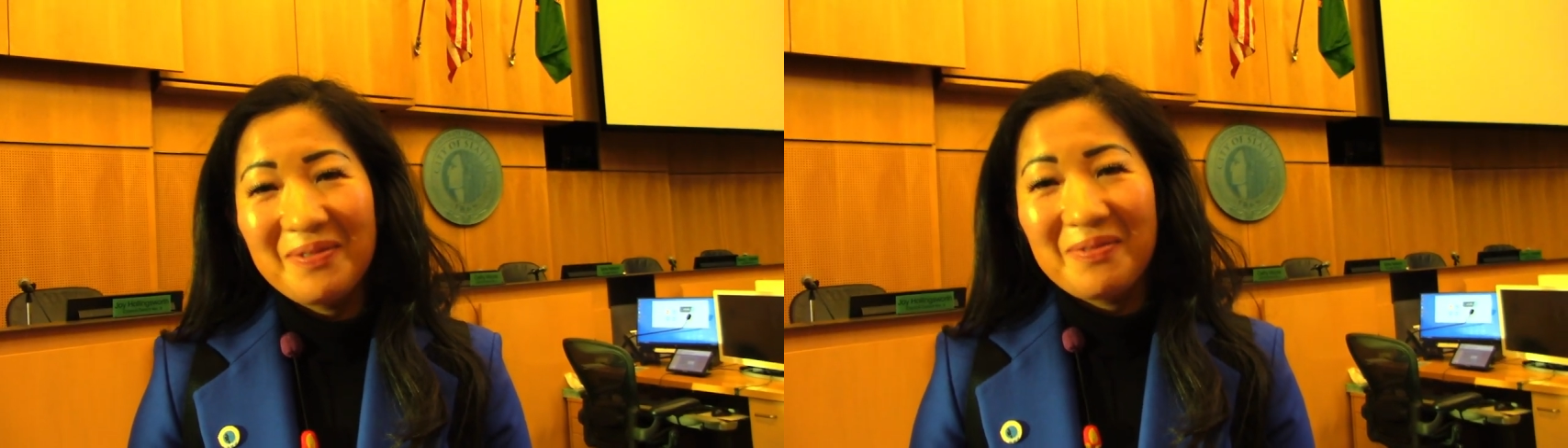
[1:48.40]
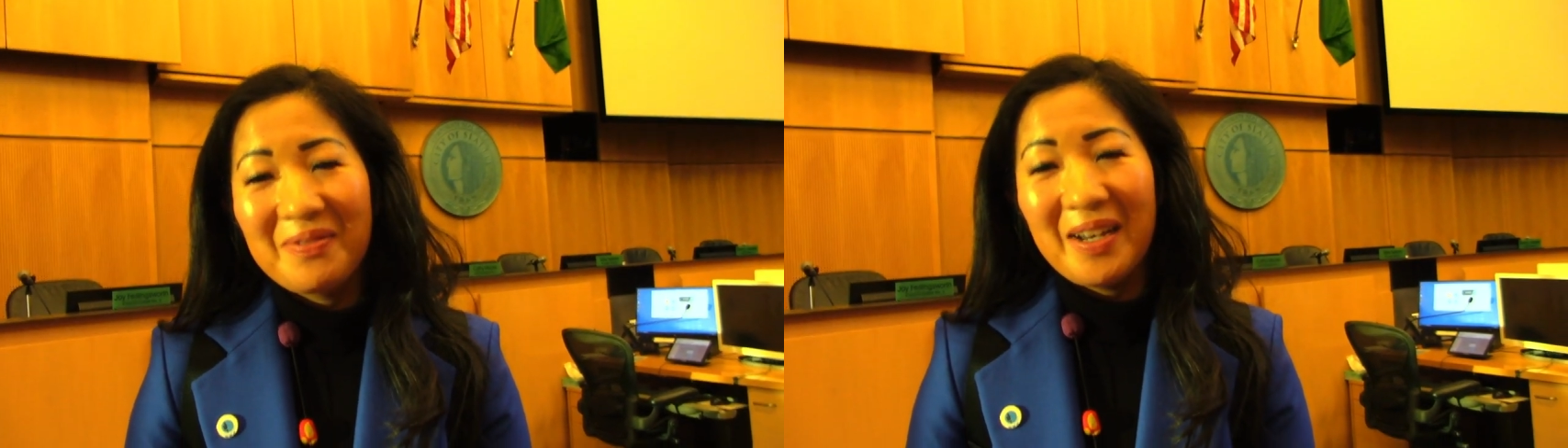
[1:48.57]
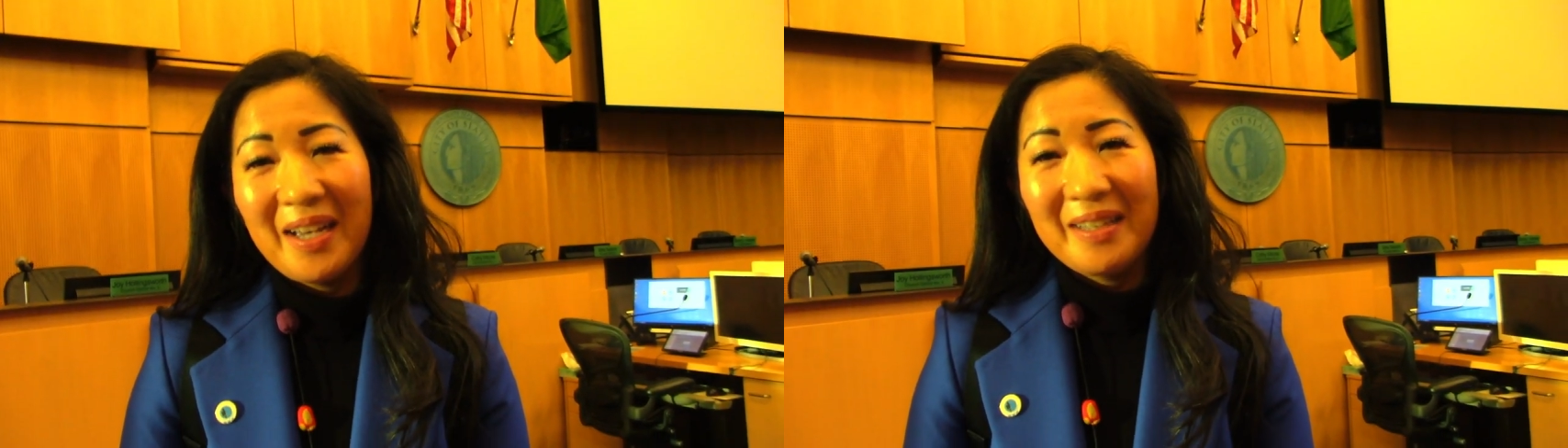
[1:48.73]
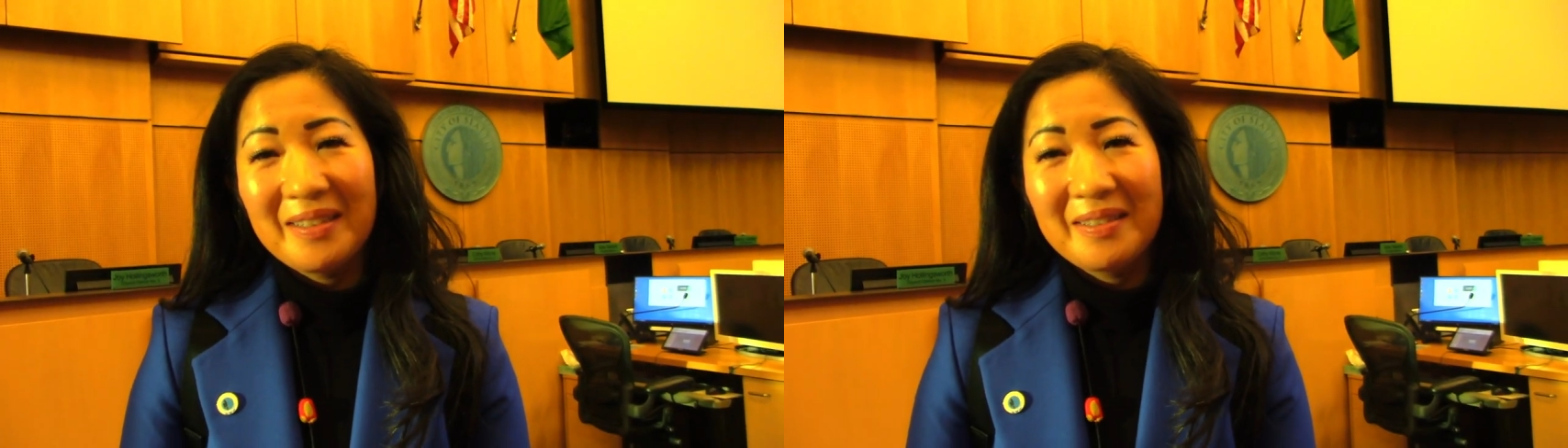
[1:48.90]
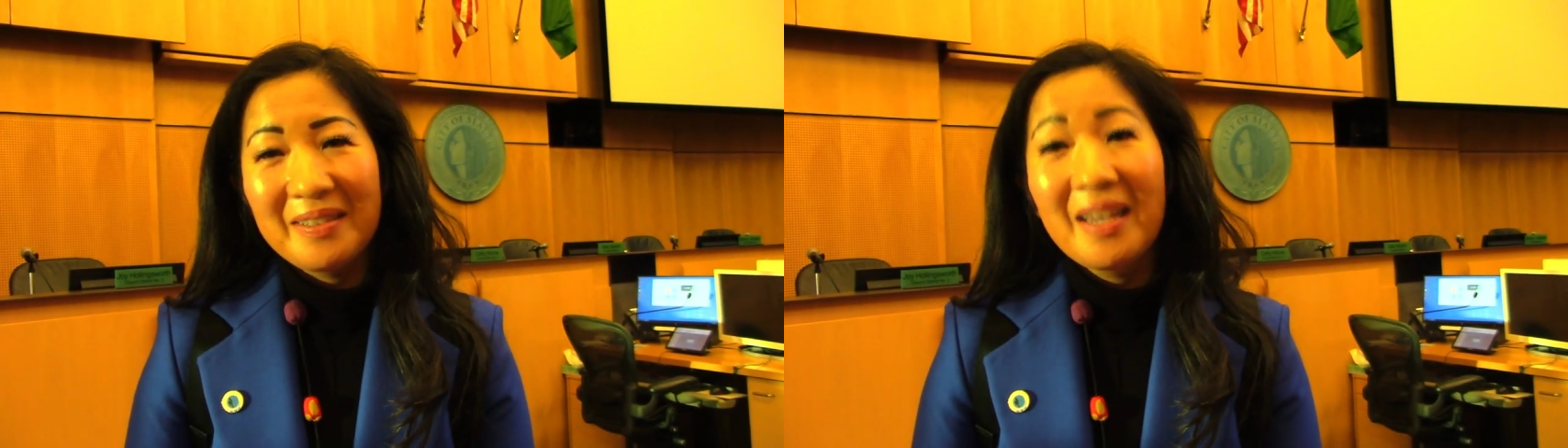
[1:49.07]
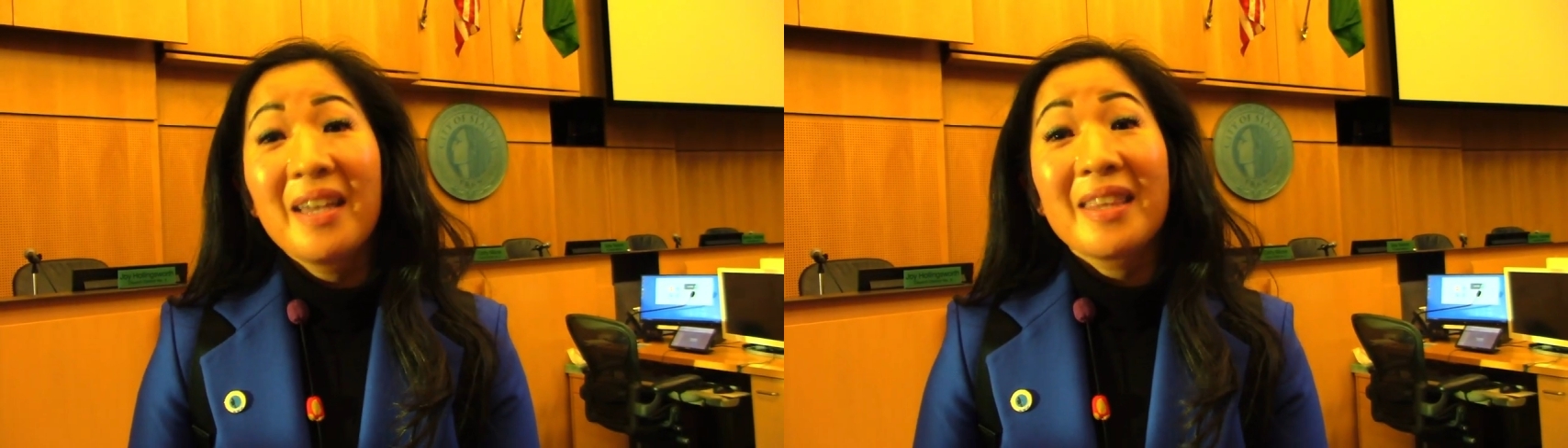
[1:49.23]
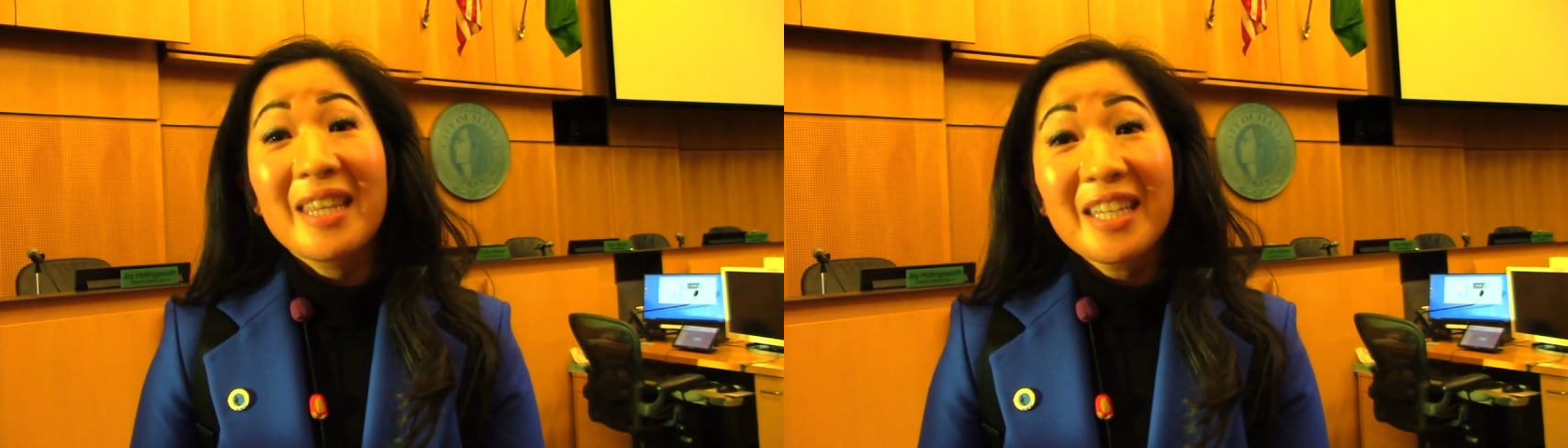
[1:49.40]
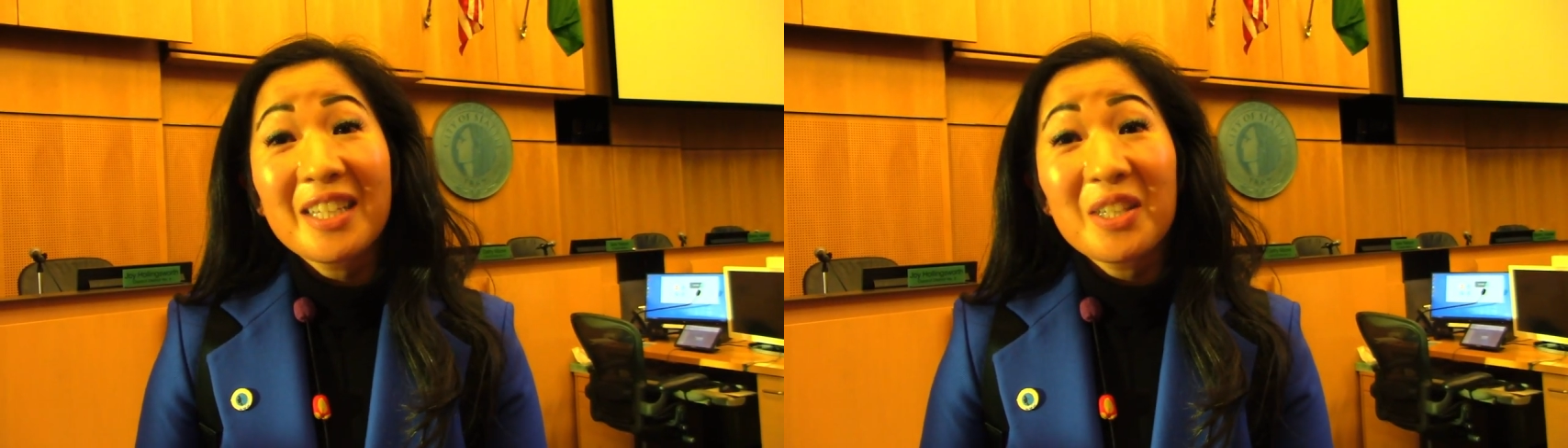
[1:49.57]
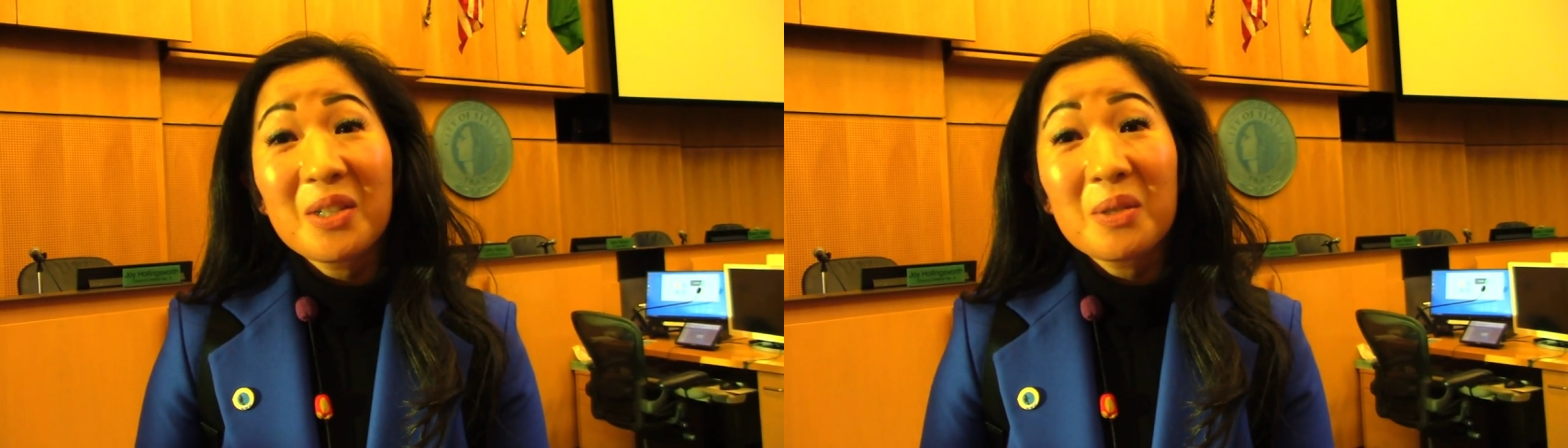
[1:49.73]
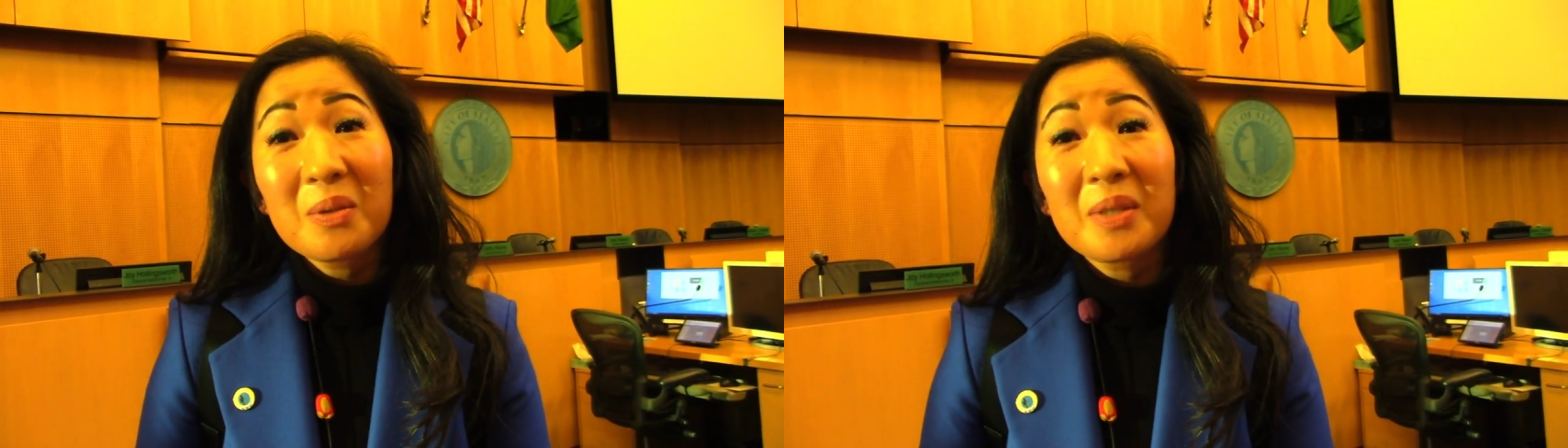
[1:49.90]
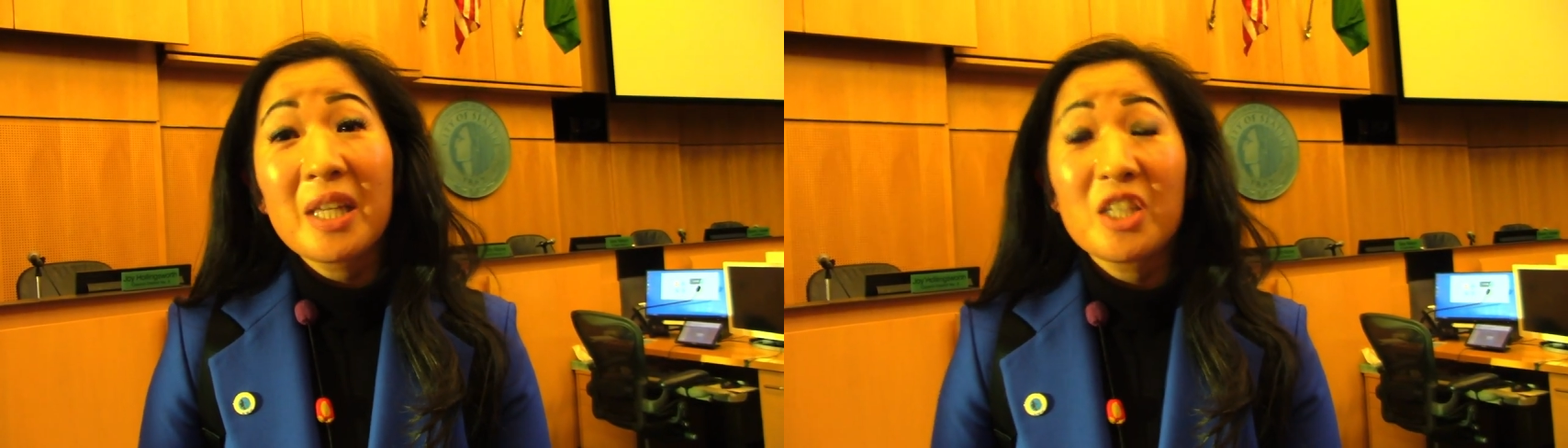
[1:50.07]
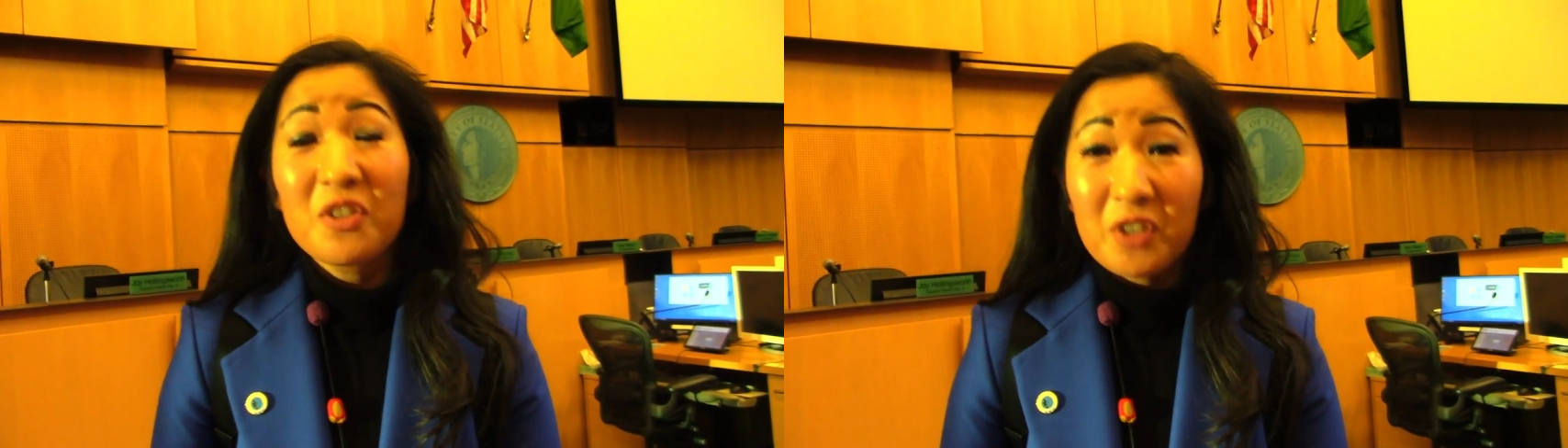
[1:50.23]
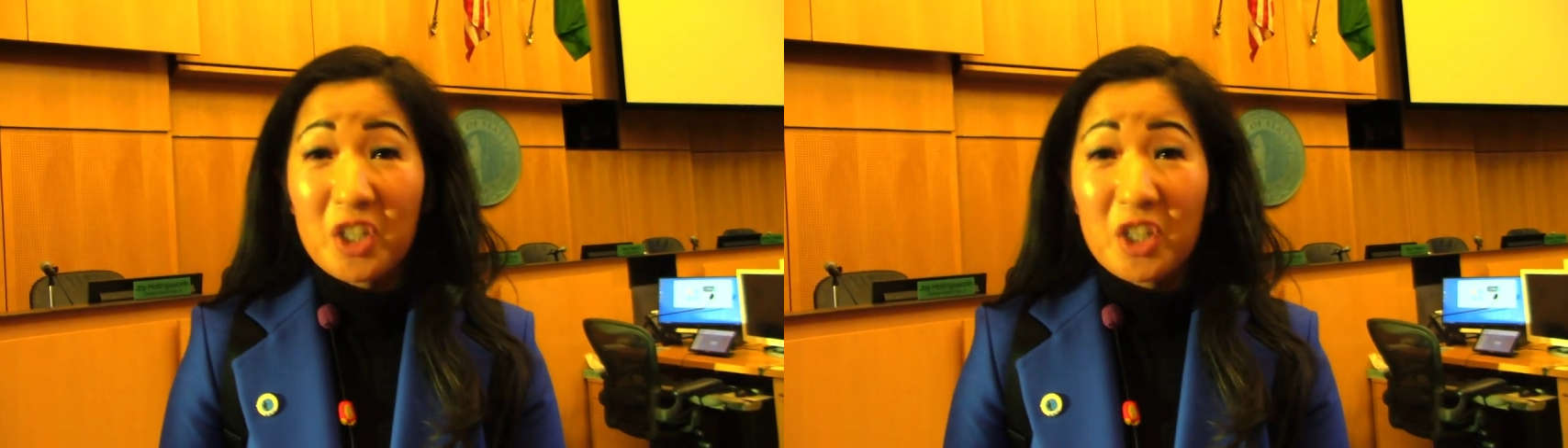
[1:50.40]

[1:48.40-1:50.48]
thank you so much for your time. I appreciate it.